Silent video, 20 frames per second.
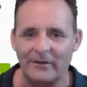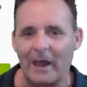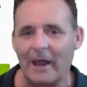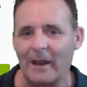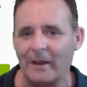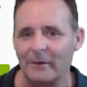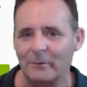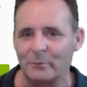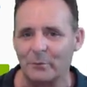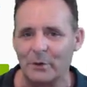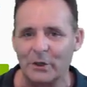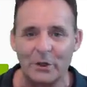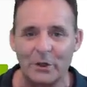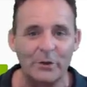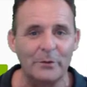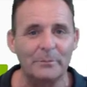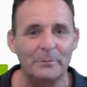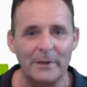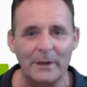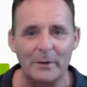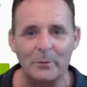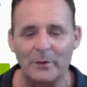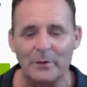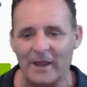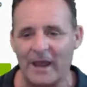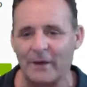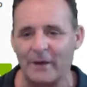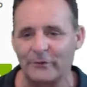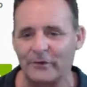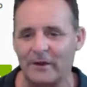and we couldn't be
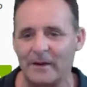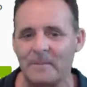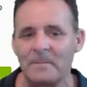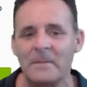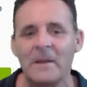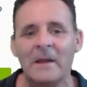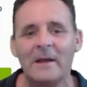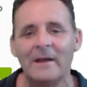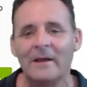without it.